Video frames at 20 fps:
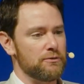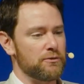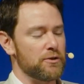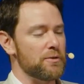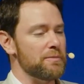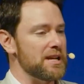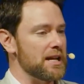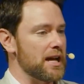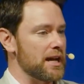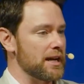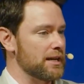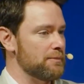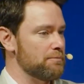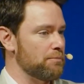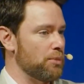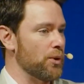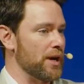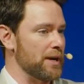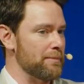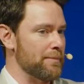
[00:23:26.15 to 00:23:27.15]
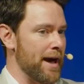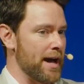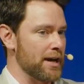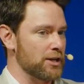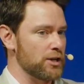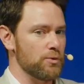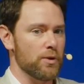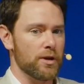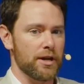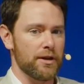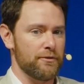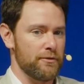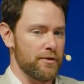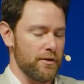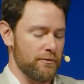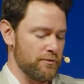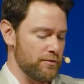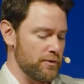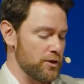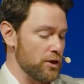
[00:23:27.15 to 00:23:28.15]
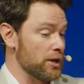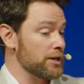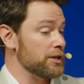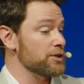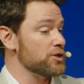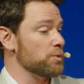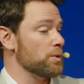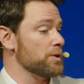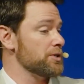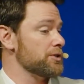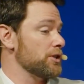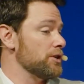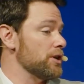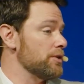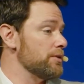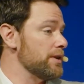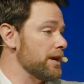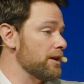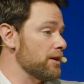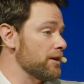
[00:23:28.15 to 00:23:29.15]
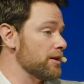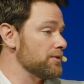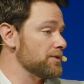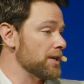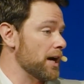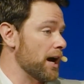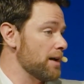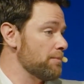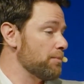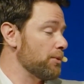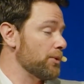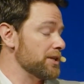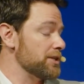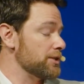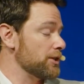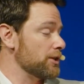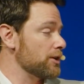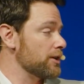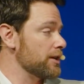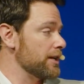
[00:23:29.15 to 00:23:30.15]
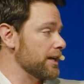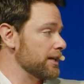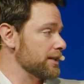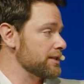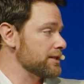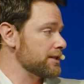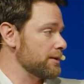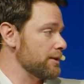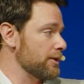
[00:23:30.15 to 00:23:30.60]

For me, I point back. If the audience wants to know narratives, I point to earnings.